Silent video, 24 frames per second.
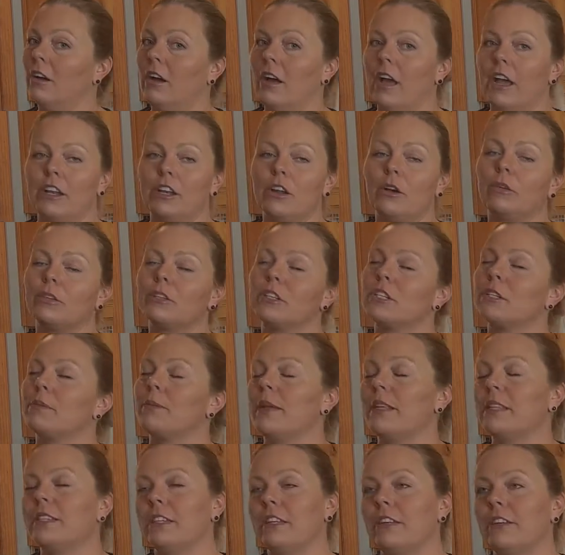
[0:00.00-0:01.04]
I know it's
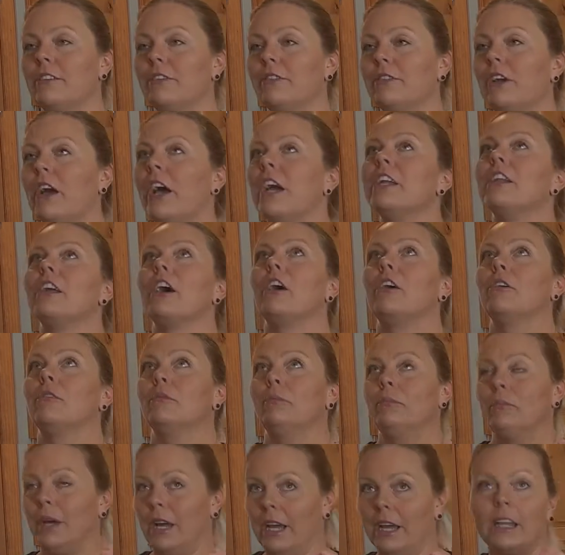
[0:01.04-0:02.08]
expensive, I know,
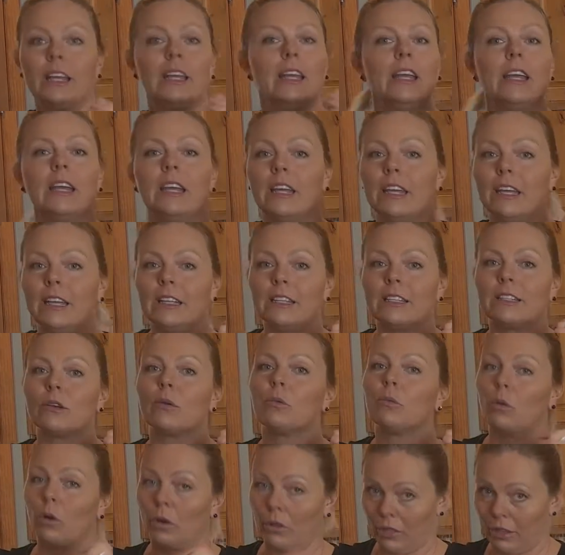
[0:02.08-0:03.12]
but it is
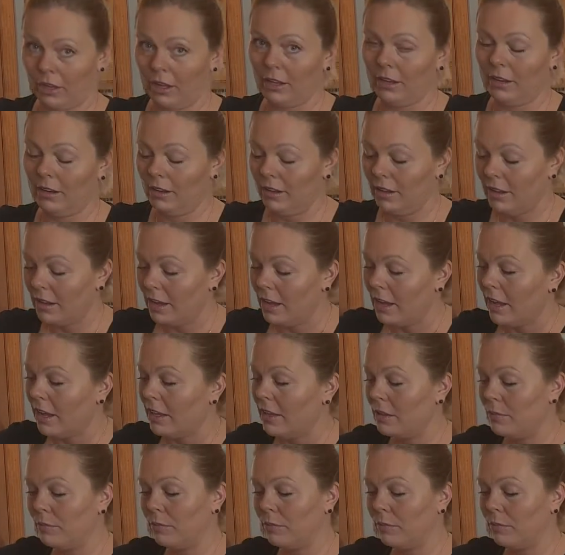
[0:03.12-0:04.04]
worth it. It